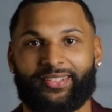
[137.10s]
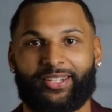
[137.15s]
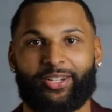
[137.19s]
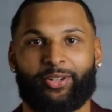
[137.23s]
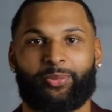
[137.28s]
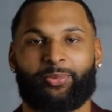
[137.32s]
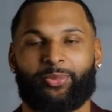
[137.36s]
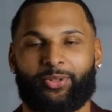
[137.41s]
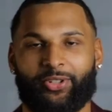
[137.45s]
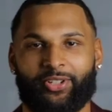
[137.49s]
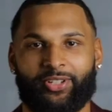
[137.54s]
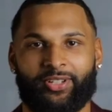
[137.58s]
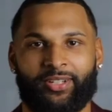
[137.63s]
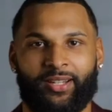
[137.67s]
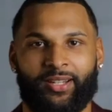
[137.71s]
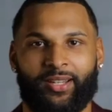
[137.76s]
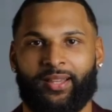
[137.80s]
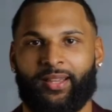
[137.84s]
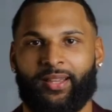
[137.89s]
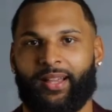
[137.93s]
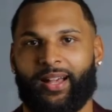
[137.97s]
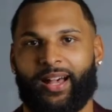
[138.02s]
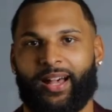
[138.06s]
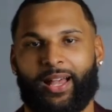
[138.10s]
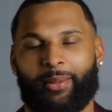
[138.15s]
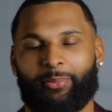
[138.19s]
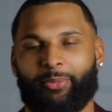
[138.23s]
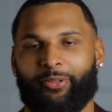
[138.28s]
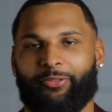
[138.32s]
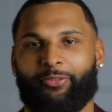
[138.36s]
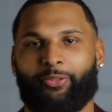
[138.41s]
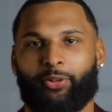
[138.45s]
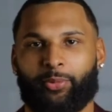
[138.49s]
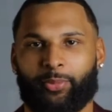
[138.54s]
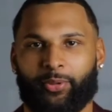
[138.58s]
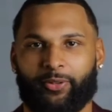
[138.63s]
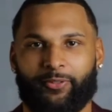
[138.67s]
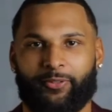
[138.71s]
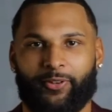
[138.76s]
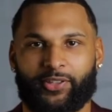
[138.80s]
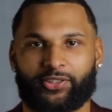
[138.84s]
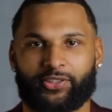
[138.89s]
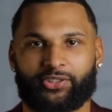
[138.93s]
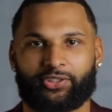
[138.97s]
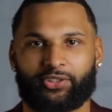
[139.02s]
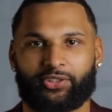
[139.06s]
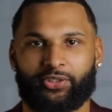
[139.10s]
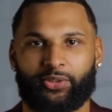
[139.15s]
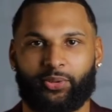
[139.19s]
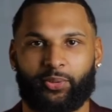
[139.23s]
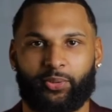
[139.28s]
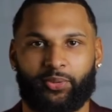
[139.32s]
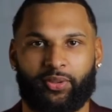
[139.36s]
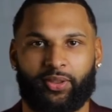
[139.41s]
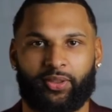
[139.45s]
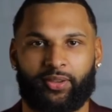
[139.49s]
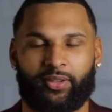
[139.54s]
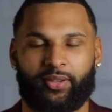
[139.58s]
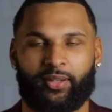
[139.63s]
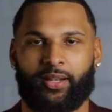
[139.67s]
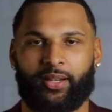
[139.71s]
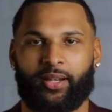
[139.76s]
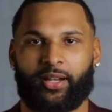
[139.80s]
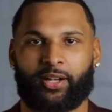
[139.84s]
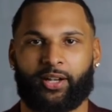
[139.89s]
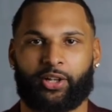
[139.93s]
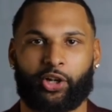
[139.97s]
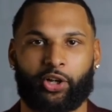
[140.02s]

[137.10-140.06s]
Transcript: those serving the community of foster care and